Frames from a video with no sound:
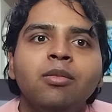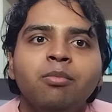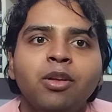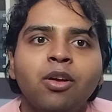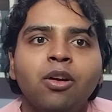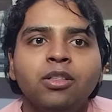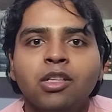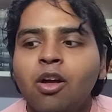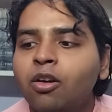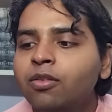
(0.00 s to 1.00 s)
because
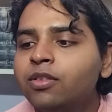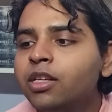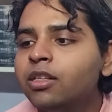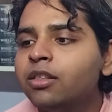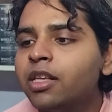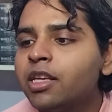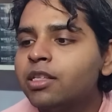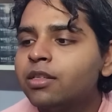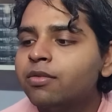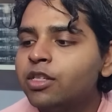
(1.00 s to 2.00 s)
all of the
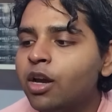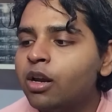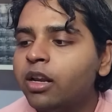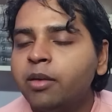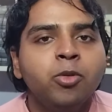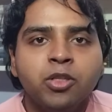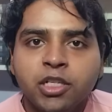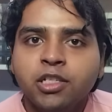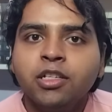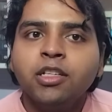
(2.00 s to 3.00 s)
things which are like
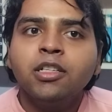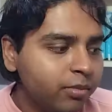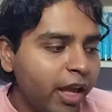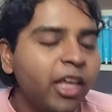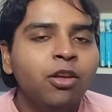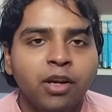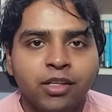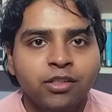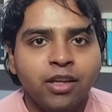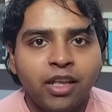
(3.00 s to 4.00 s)
portrayed in it
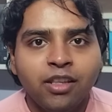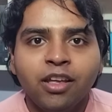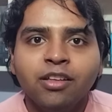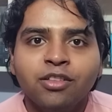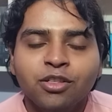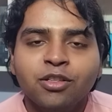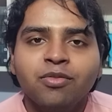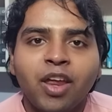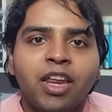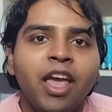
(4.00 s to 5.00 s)
accurate. I think this is
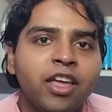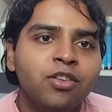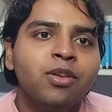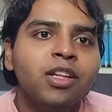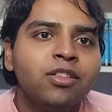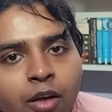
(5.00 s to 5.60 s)
very accurate.